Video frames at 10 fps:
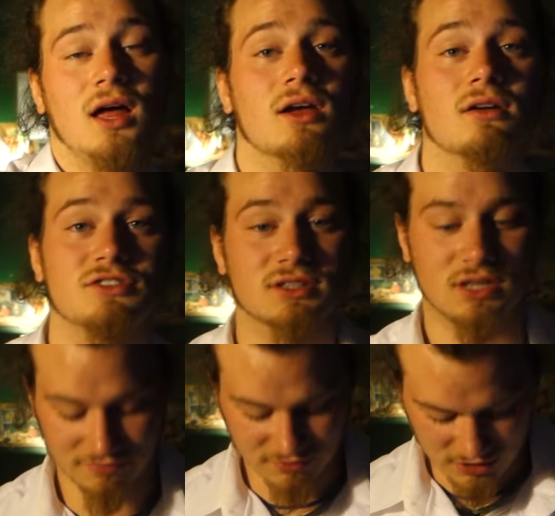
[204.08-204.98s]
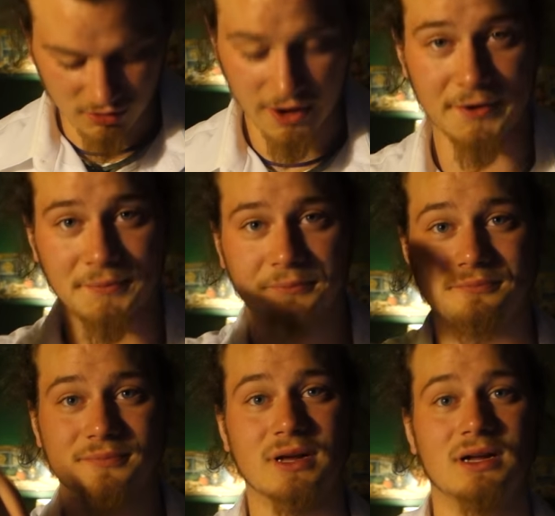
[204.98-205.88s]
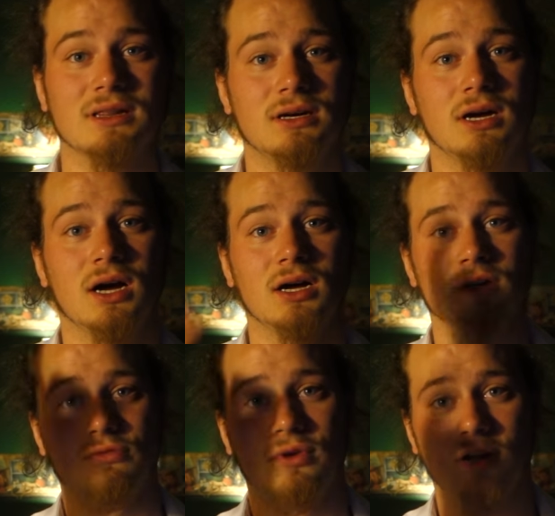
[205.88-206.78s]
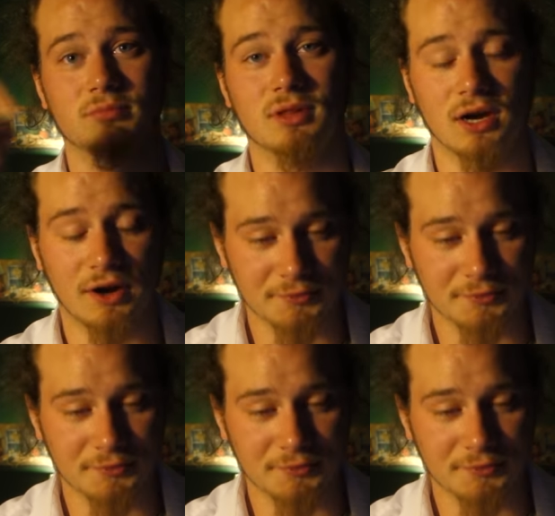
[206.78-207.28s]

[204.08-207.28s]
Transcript: Go check that video out, right up there.